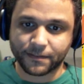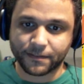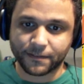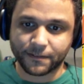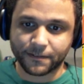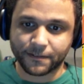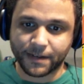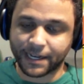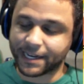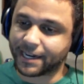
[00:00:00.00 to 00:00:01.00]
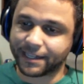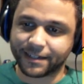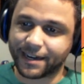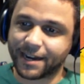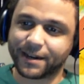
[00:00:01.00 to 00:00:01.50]
Uh, I got it.
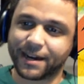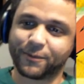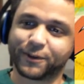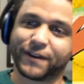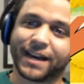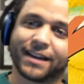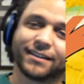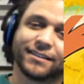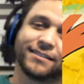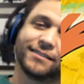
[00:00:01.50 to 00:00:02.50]
I, uh, I would have had it.